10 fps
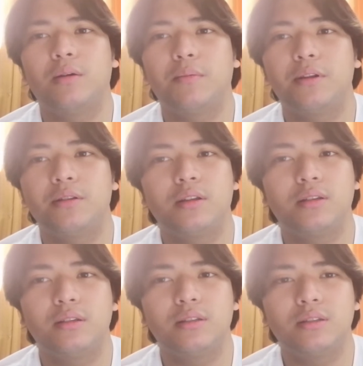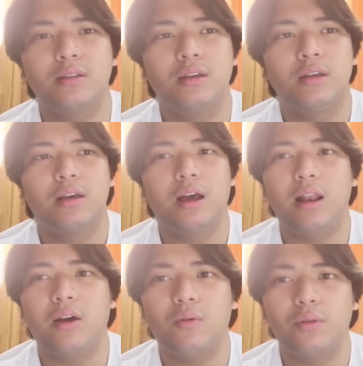companies doesn't
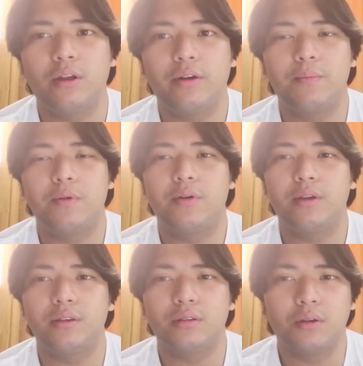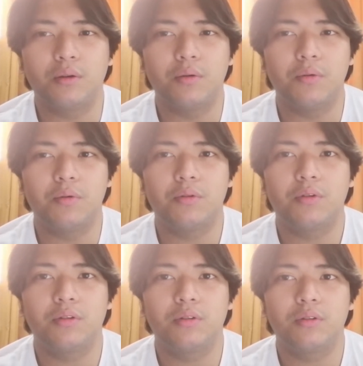allow their employees to go
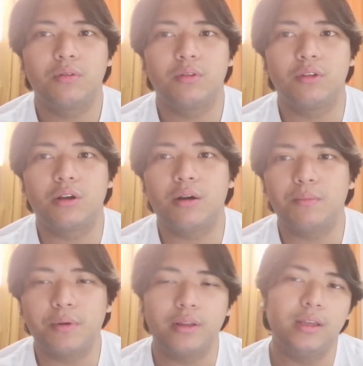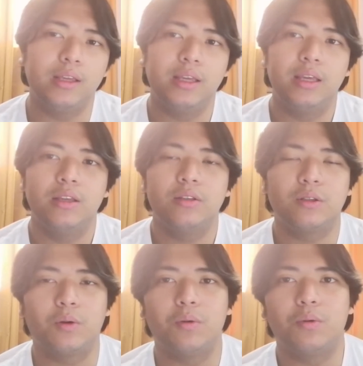to the company,
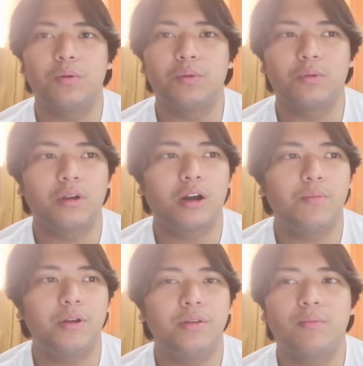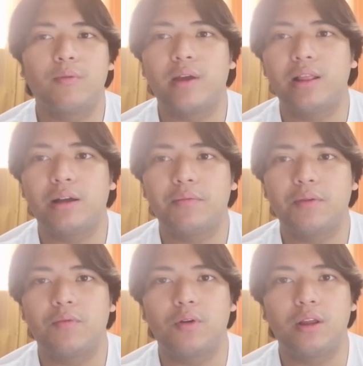so the companies provide
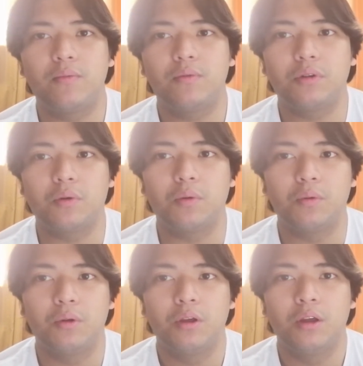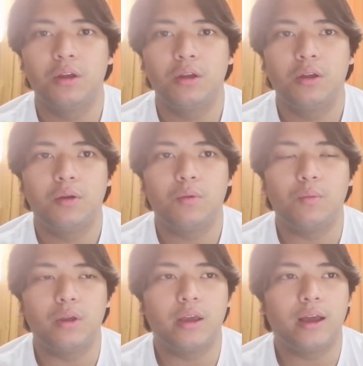laptop for them. So
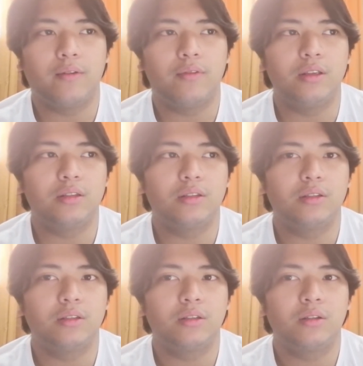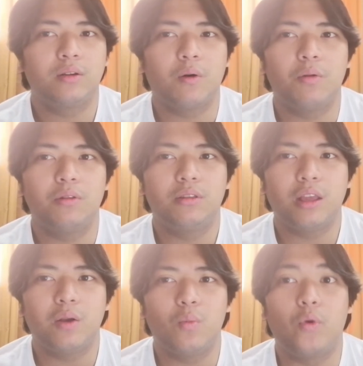we have this cold
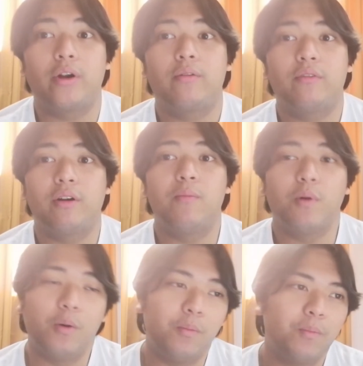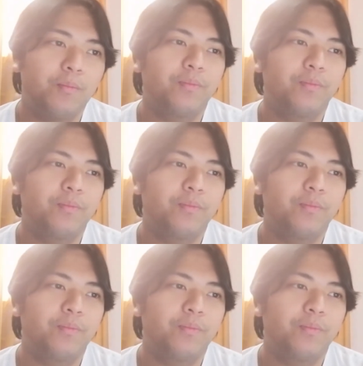thing, work from home.